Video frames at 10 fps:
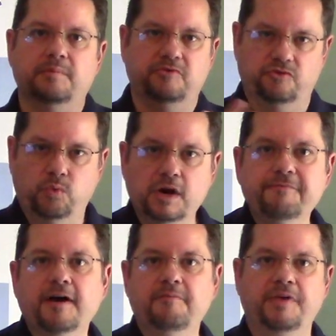up to
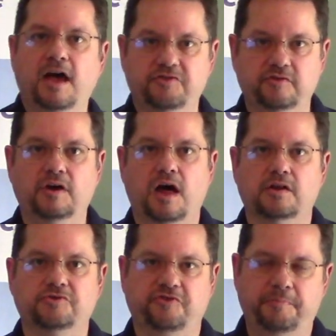
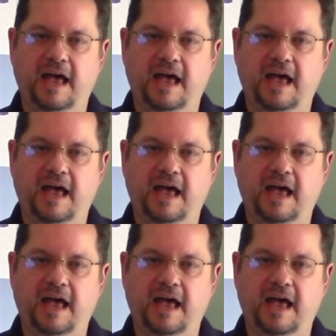$25,000 of